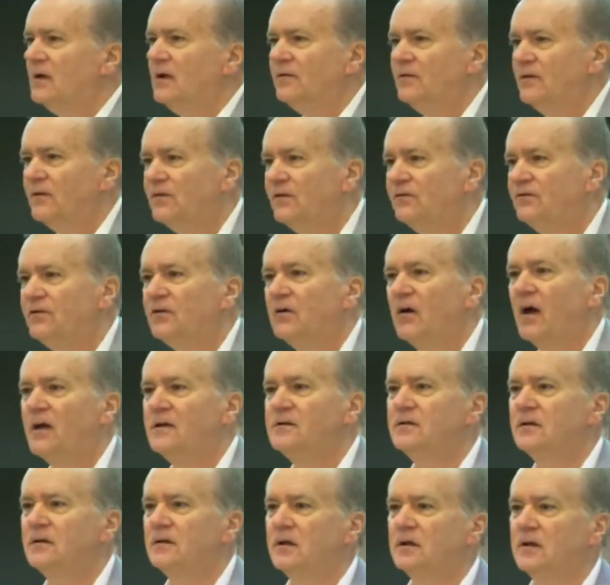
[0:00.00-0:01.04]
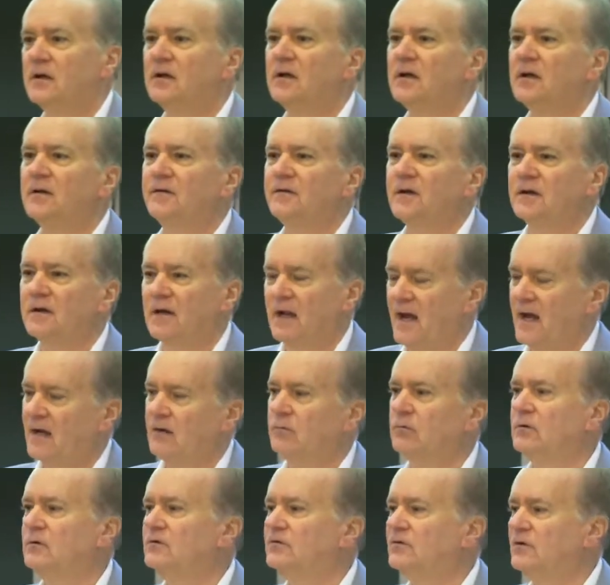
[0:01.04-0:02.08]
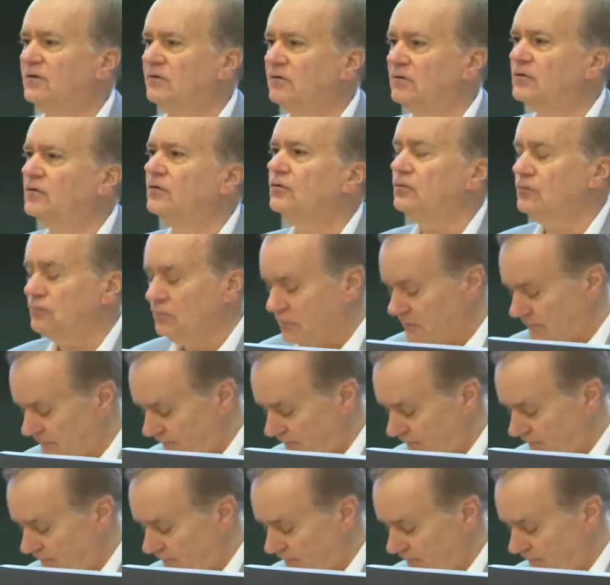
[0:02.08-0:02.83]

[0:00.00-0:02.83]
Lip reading: This is the idea that language is a tool